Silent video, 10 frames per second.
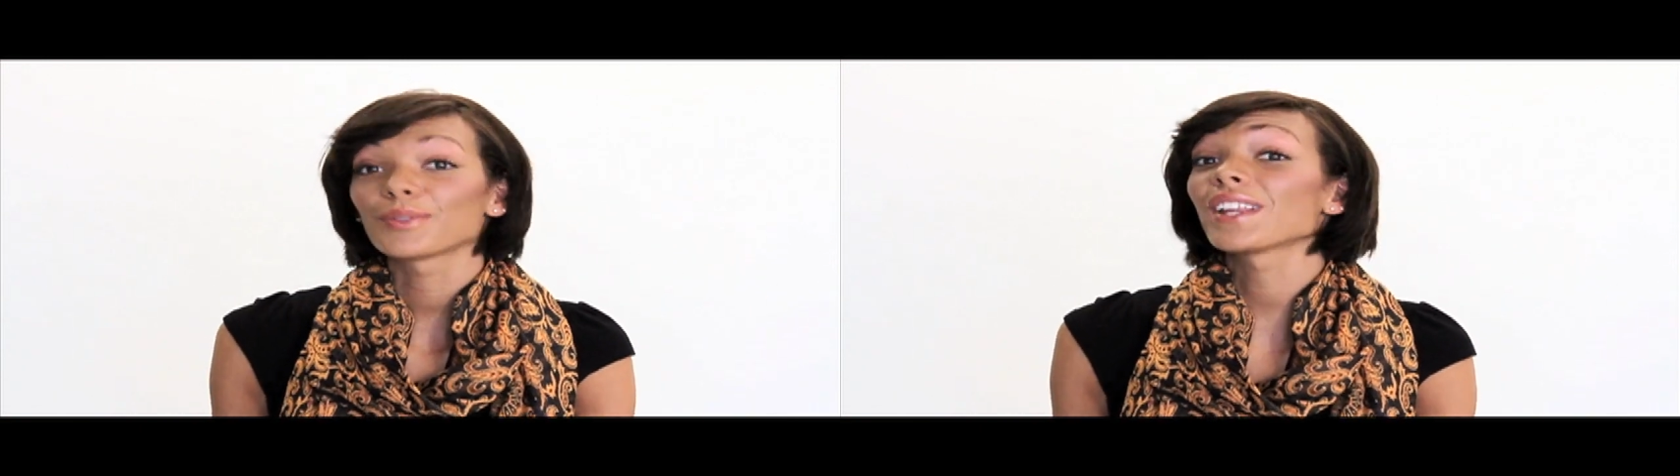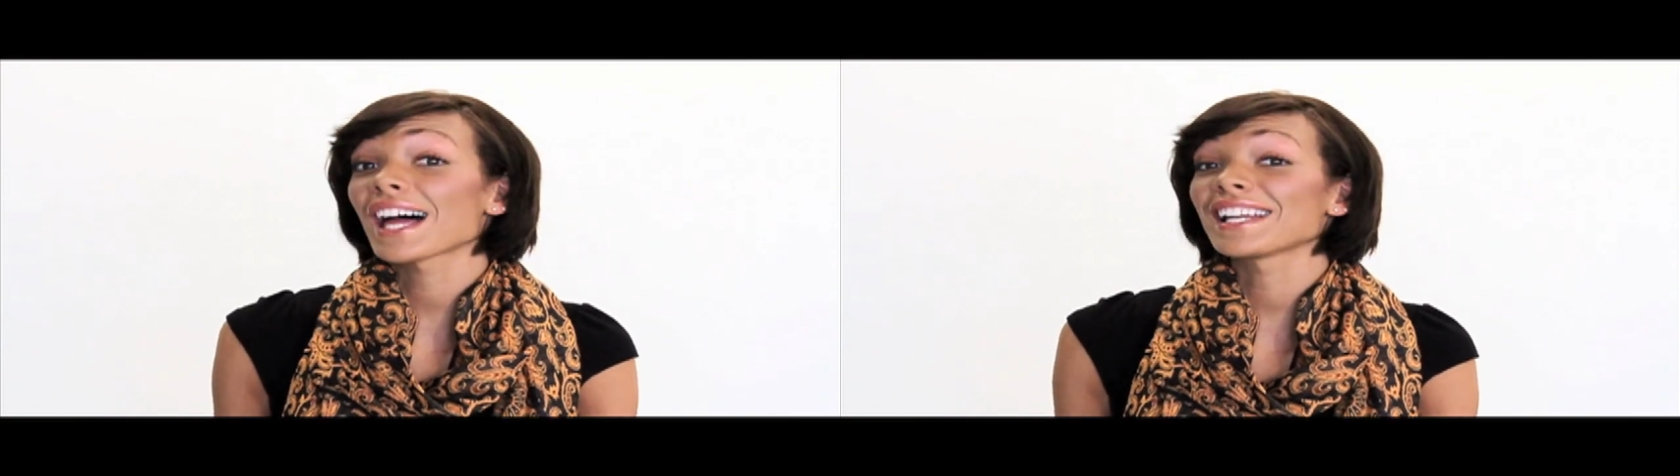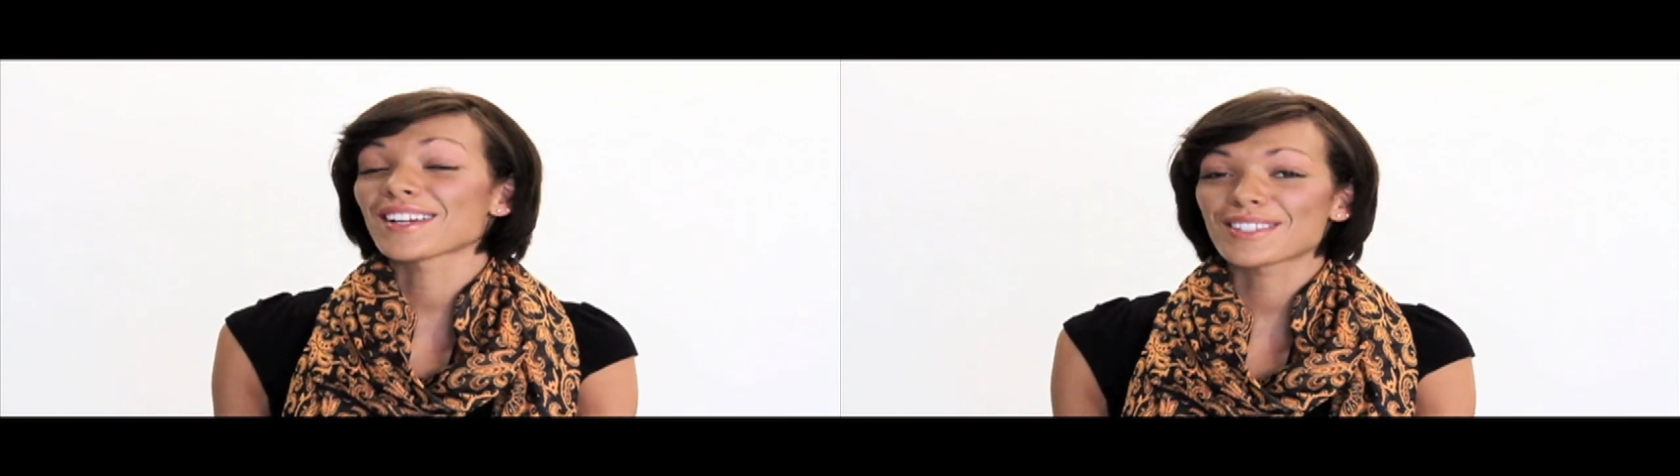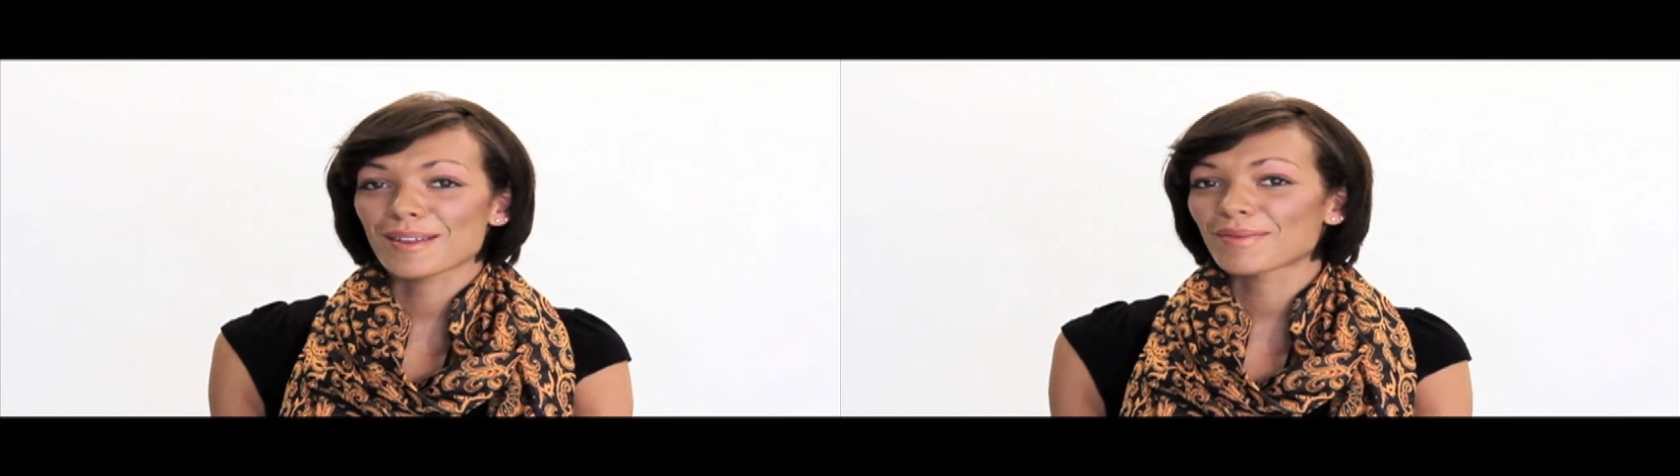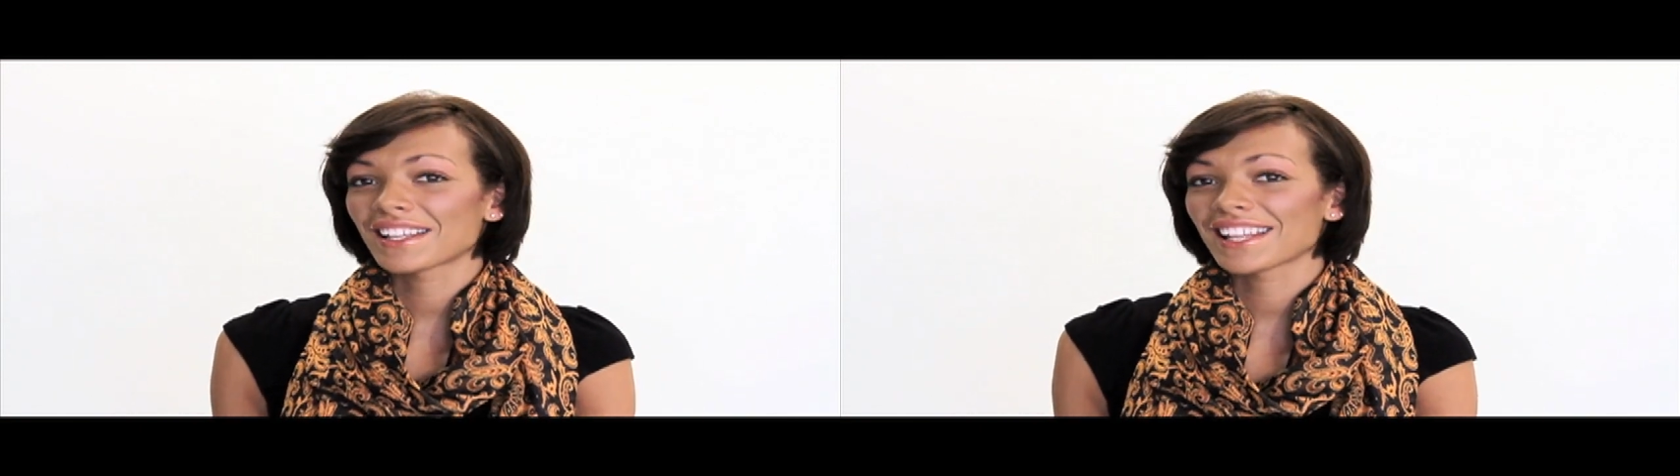Well, I know
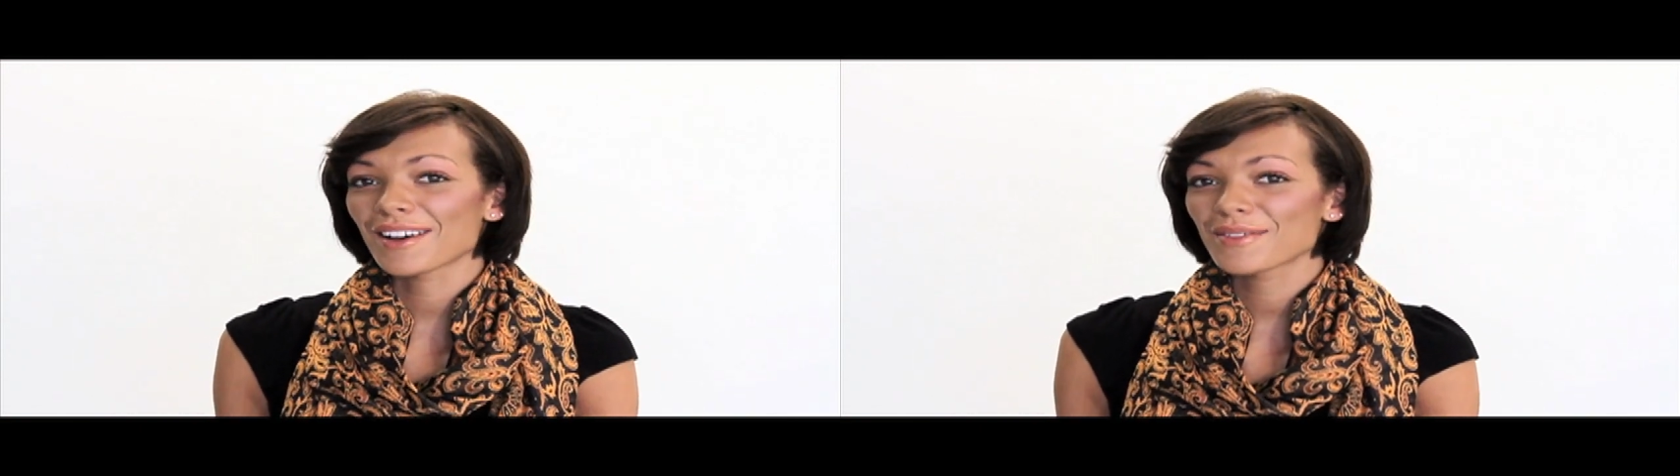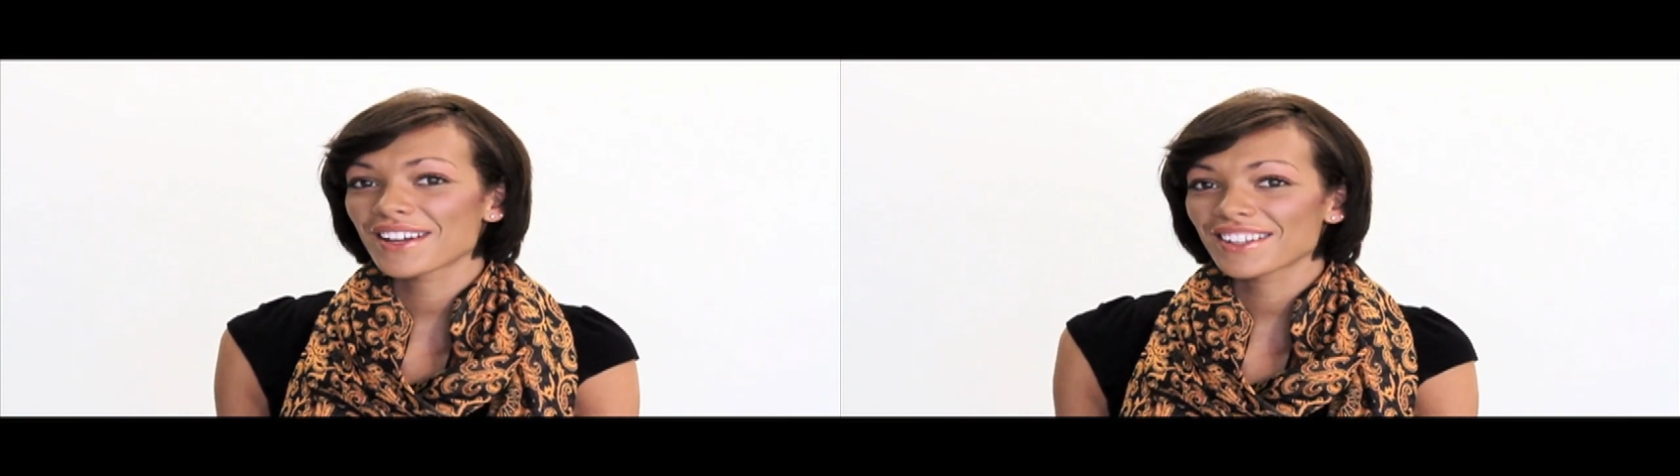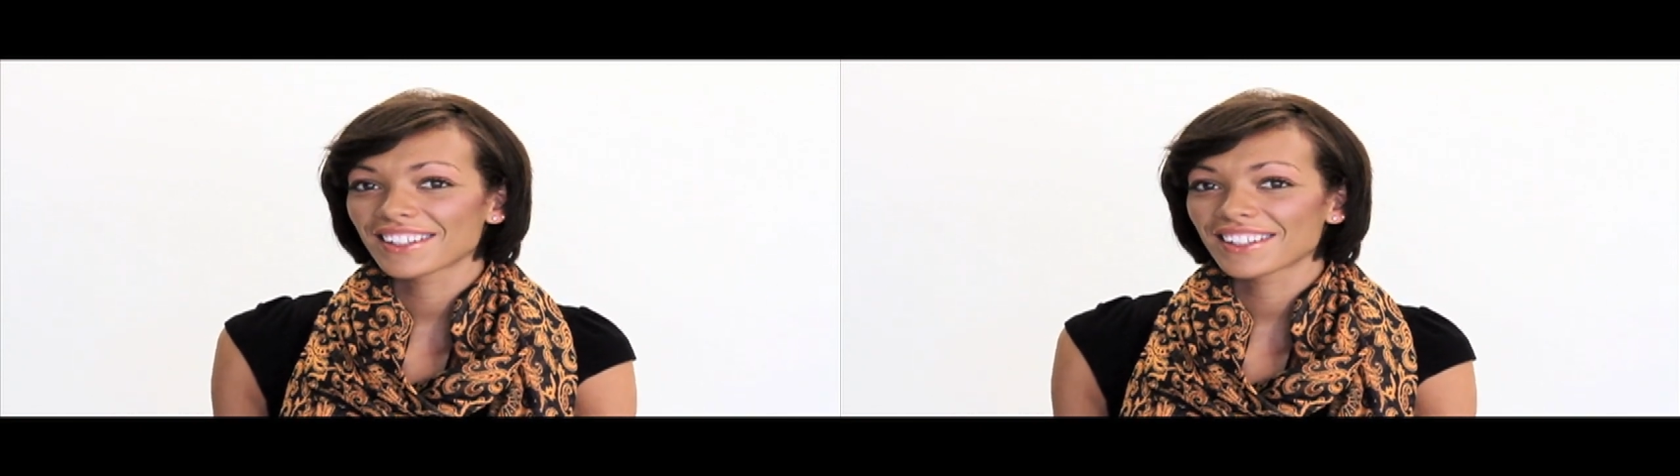something that will.